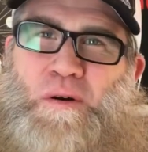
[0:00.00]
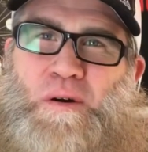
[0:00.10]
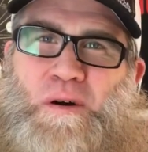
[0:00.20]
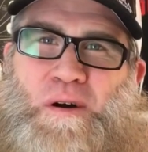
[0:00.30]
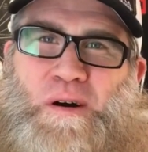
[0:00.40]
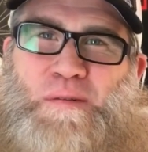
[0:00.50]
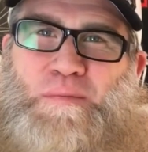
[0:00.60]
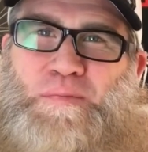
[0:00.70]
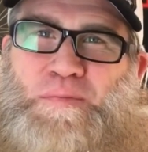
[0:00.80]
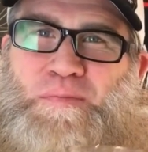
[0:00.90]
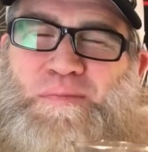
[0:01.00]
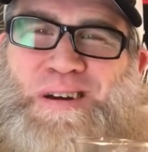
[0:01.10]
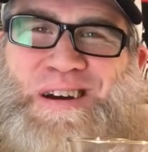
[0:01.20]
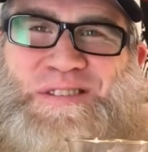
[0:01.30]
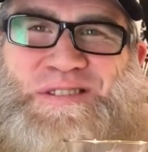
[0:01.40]
Oh,
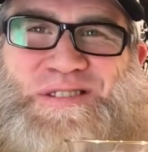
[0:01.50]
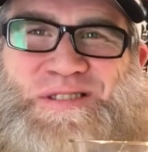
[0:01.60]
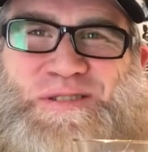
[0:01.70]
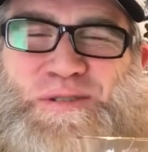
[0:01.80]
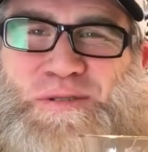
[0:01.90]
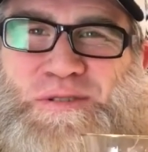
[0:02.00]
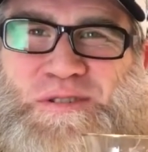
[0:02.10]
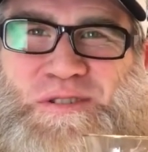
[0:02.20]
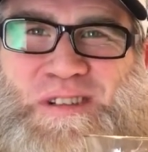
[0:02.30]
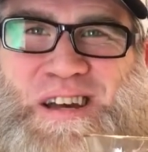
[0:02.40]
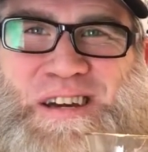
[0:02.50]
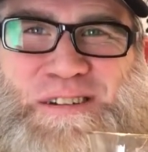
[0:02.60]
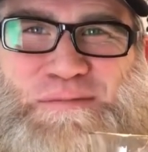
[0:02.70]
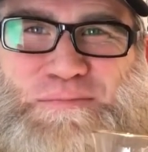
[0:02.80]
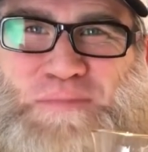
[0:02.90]
now this is so dessert-like.